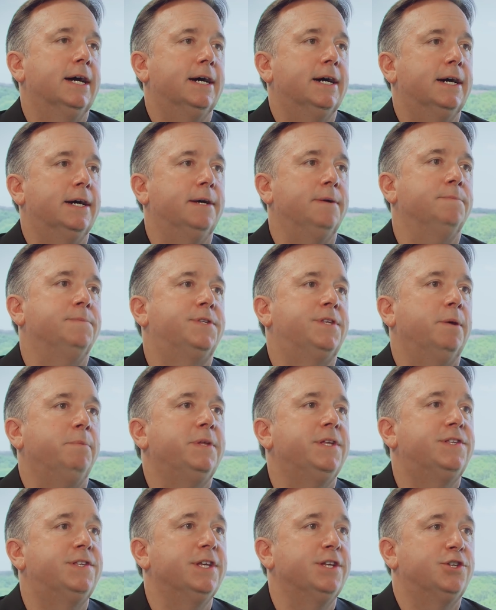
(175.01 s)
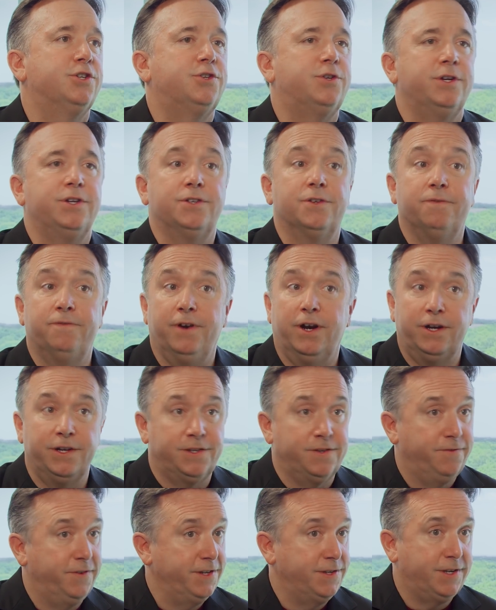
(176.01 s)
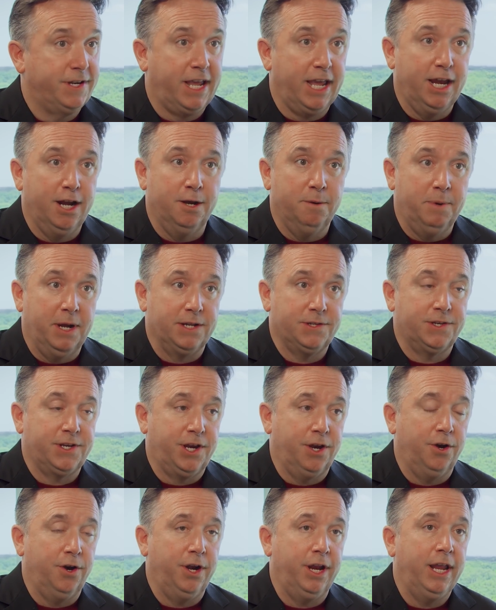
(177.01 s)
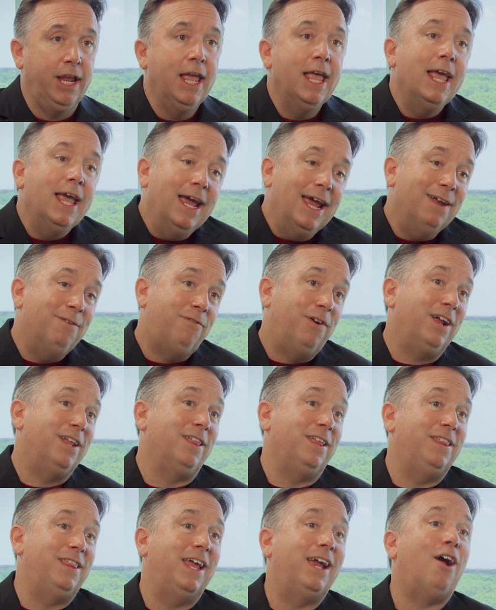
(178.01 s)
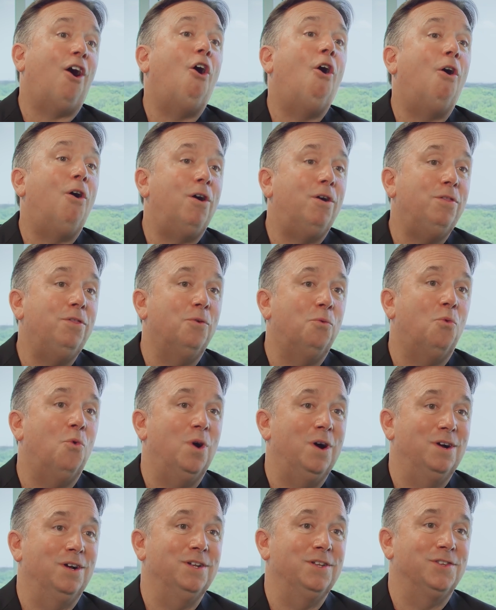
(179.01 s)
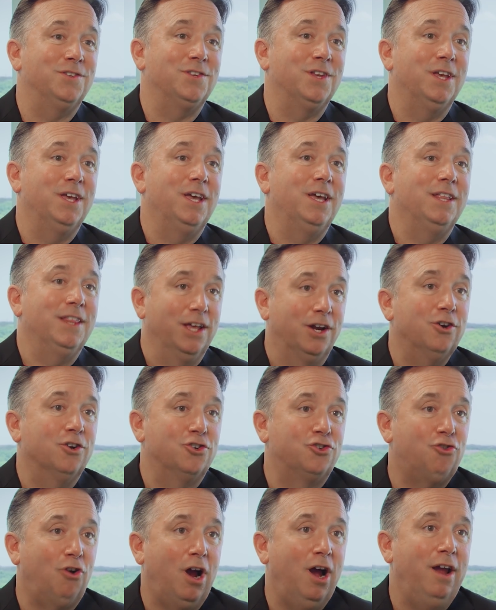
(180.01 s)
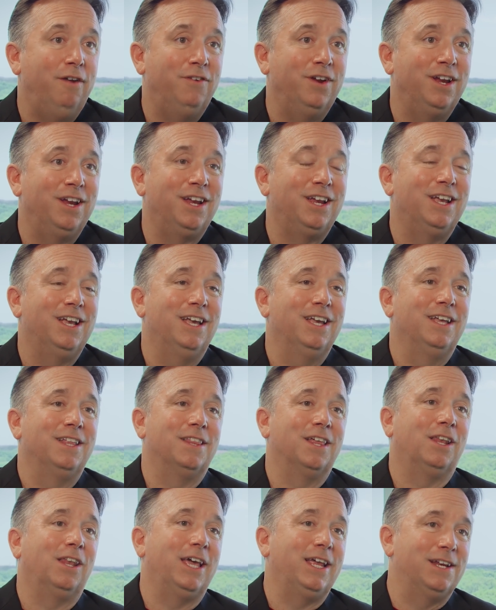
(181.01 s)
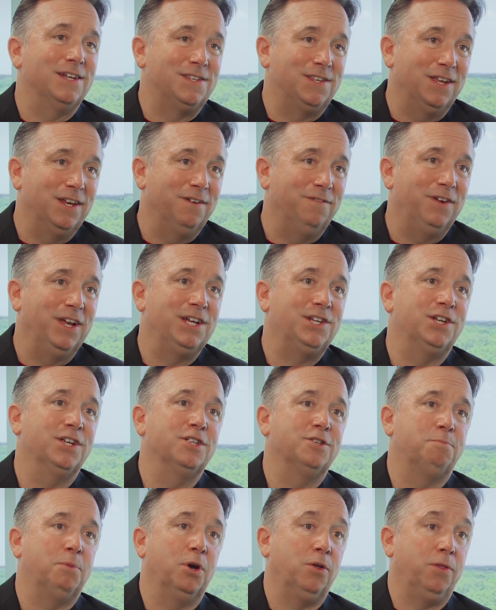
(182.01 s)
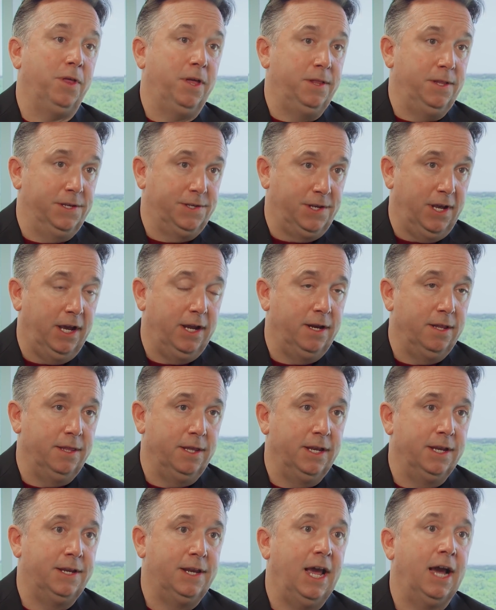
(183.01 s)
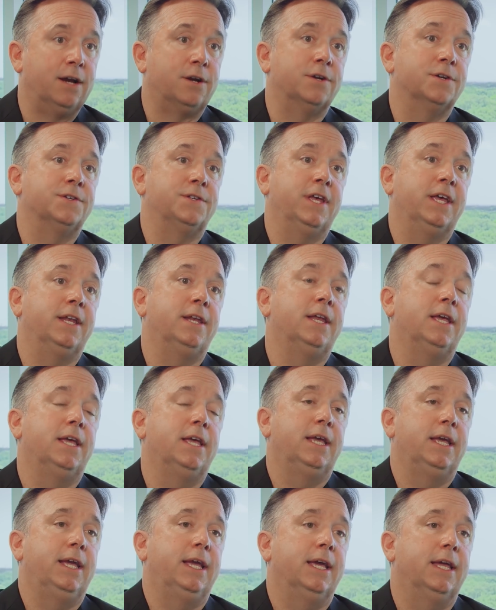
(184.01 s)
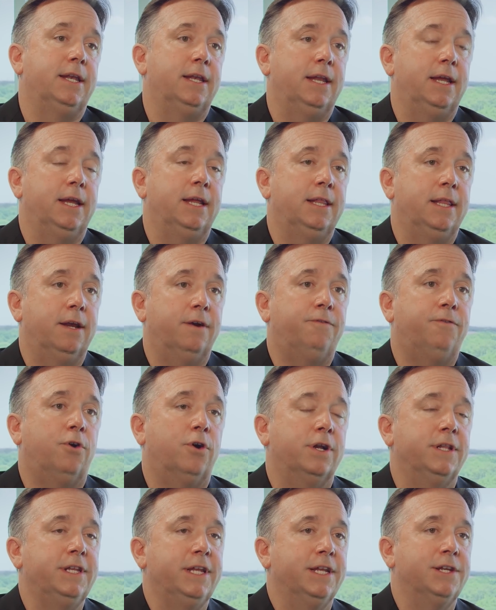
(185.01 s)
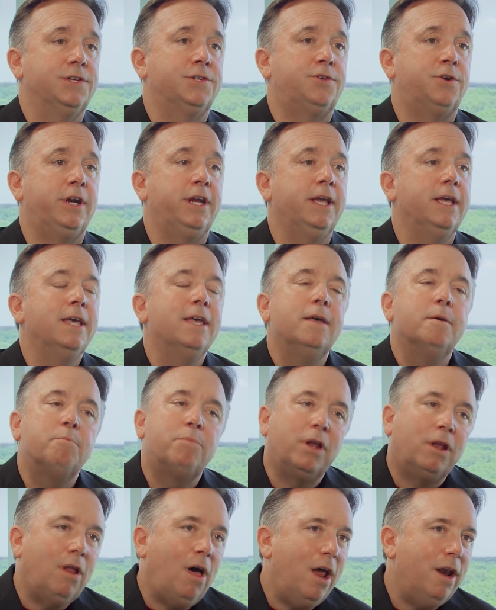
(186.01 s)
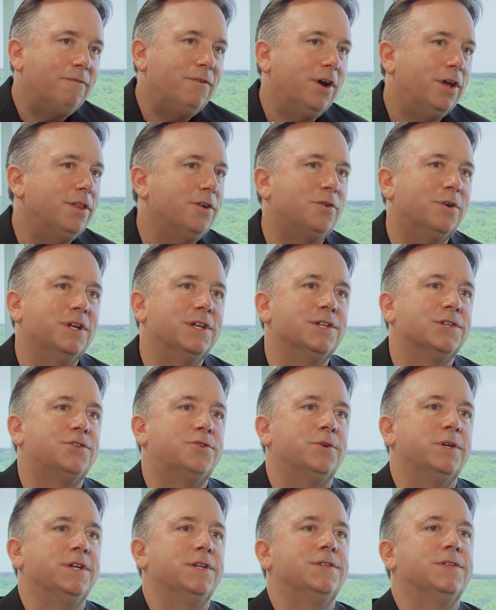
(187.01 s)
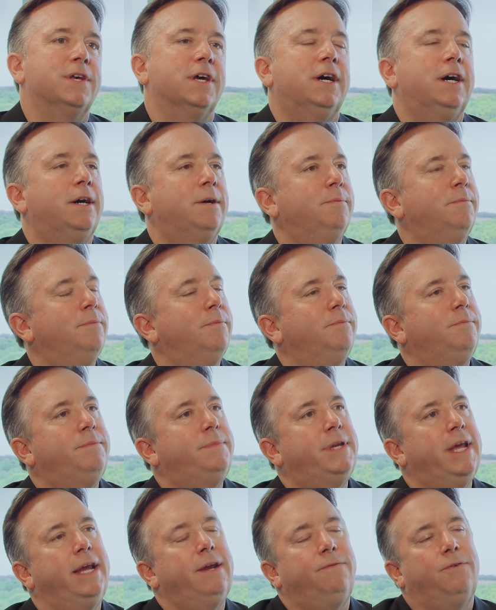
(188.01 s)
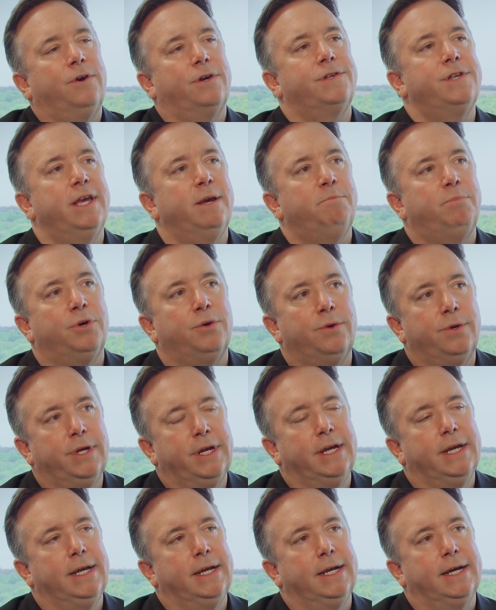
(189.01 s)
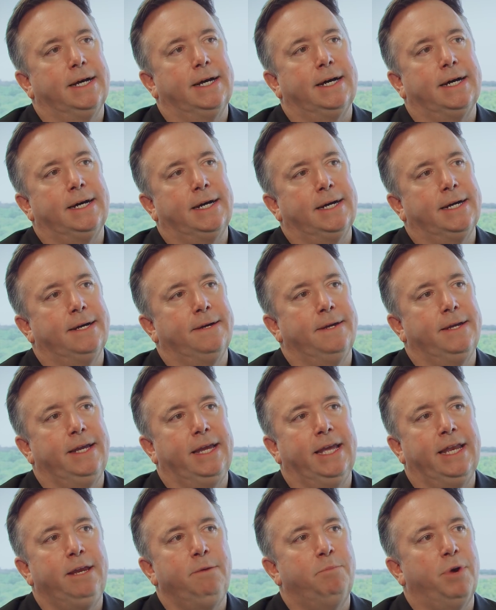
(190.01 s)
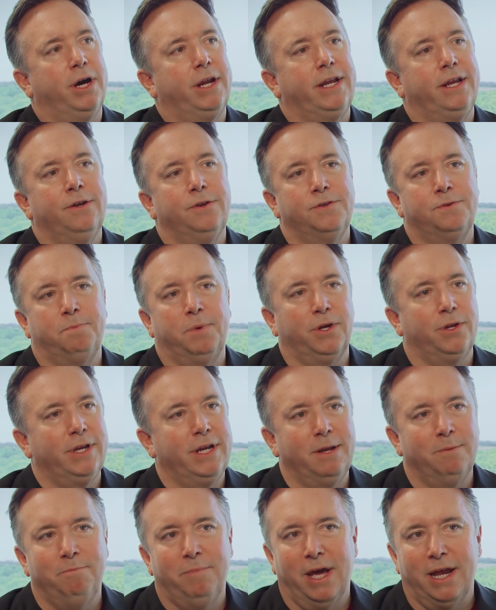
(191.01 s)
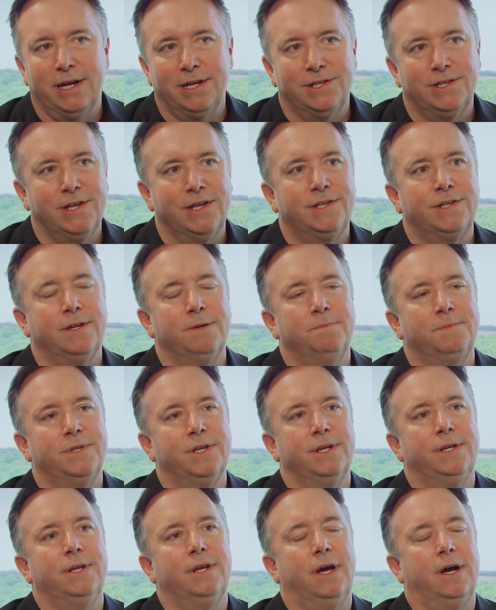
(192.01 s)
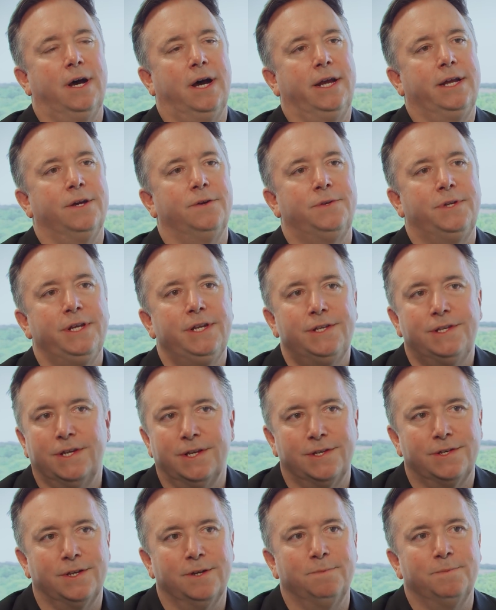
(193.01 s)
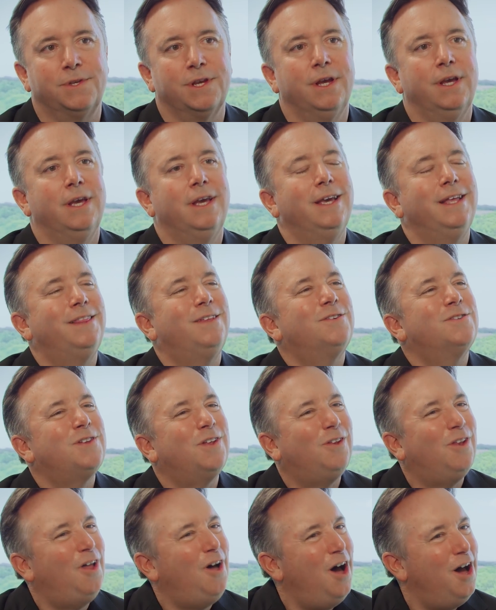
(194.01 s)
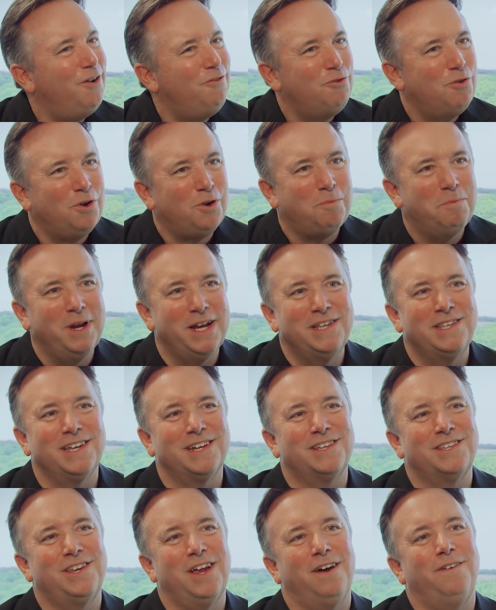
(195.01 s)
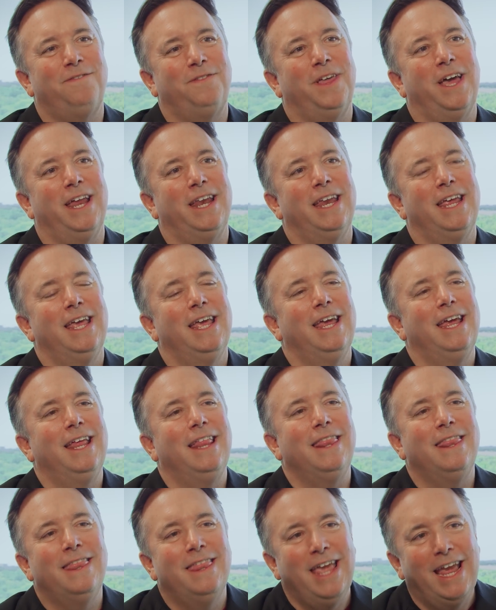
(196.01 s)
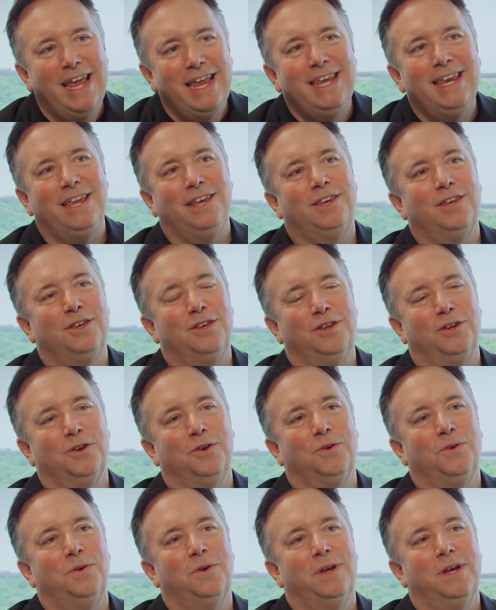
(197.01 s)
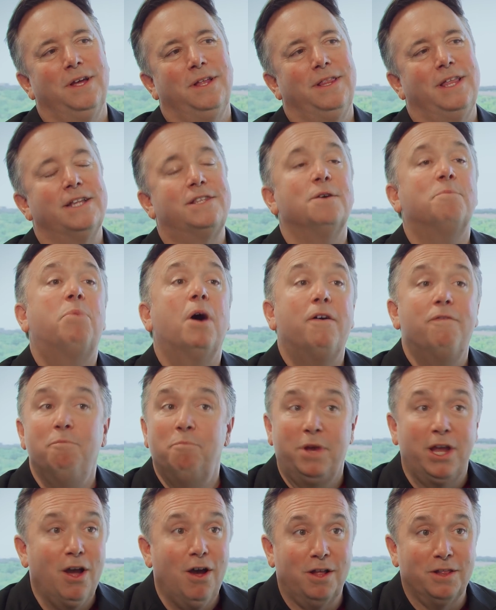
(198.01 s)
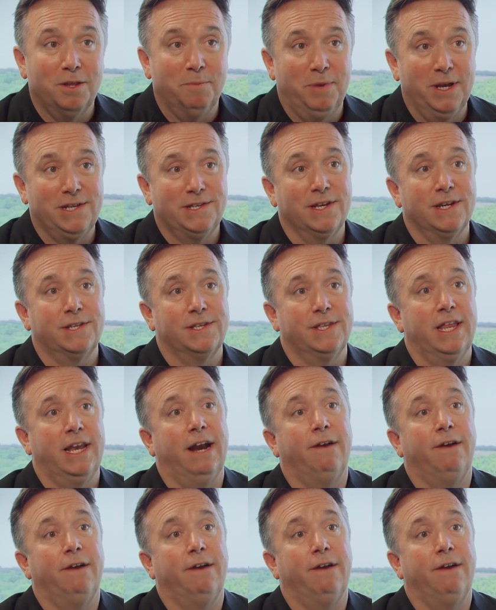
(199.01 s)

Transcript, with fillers: Um, some of these industries are very sophisticated about security, and frankly, they are the ones that are driving the latest innovations, both on the side of the attackers and, and, and therefore on the industry. But a lot of other industries, um, take for example, uh, anybody who's building embedded systems and IoT systems, there's a lot of real basic stuff that they need to do that's above and beyond the basics that